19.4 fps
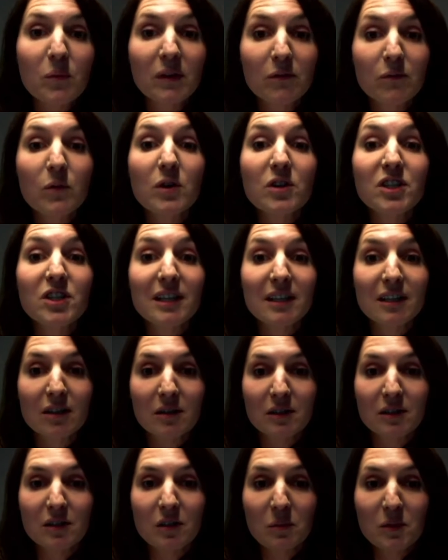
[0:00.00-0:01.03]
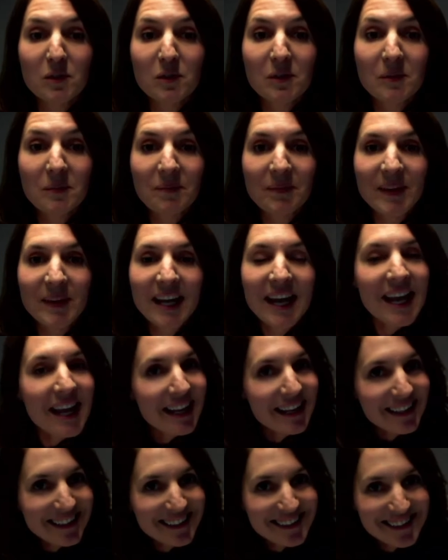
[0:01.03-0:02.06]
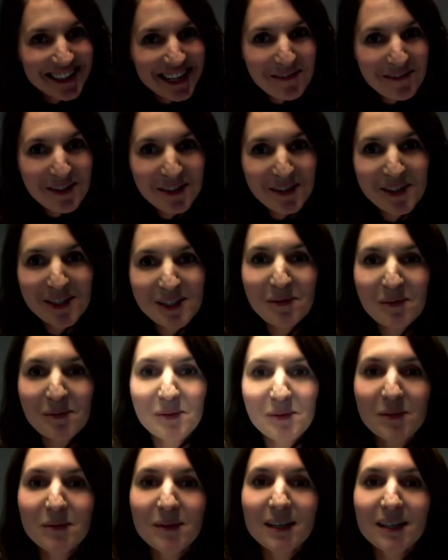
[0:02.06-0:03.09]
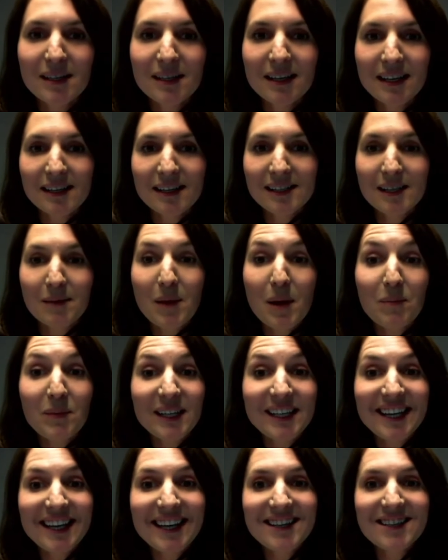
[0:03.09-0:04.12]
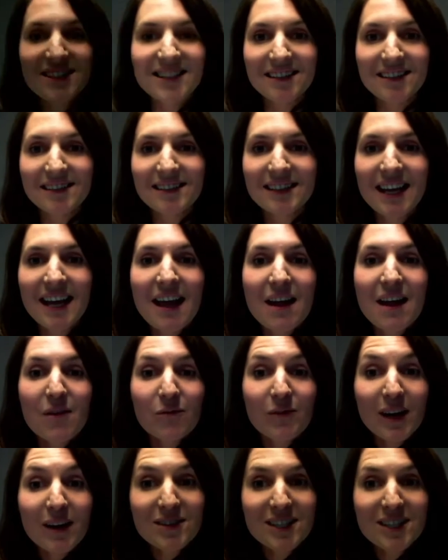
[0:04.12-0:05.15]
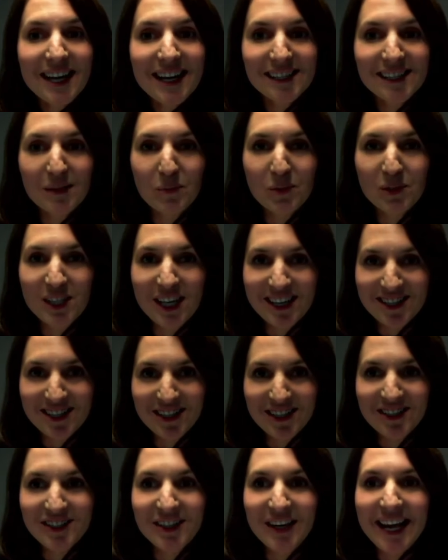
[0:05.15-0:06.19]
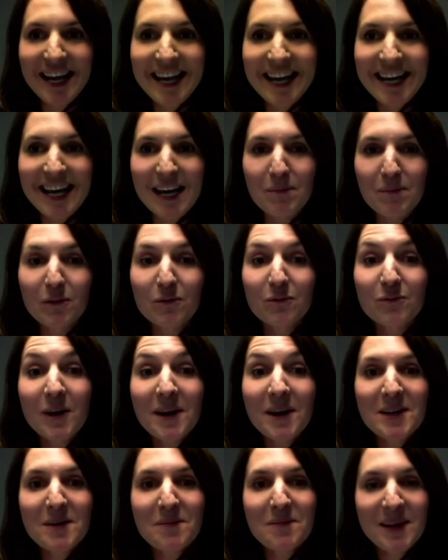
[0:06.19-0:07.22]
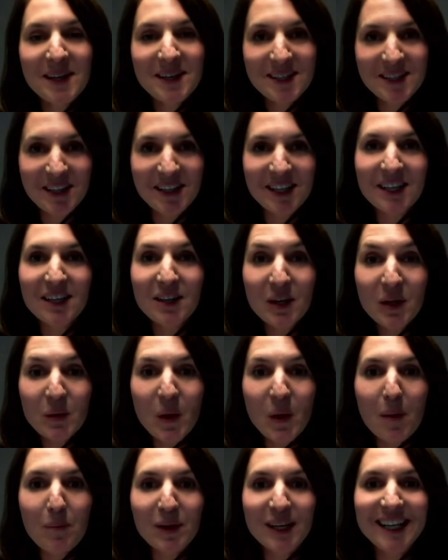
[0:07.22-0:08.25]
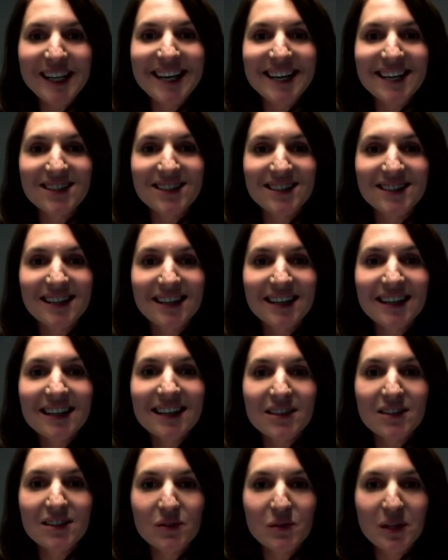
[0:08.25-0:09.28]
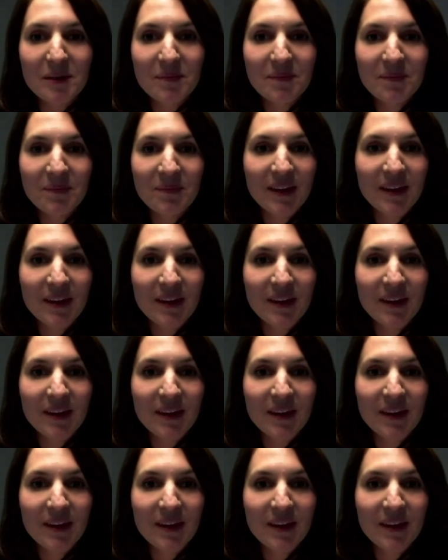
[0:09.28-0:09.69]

what 4G consumes. Let's dive into some applications. 5G has the potential to enable fundamentally new applications and industry.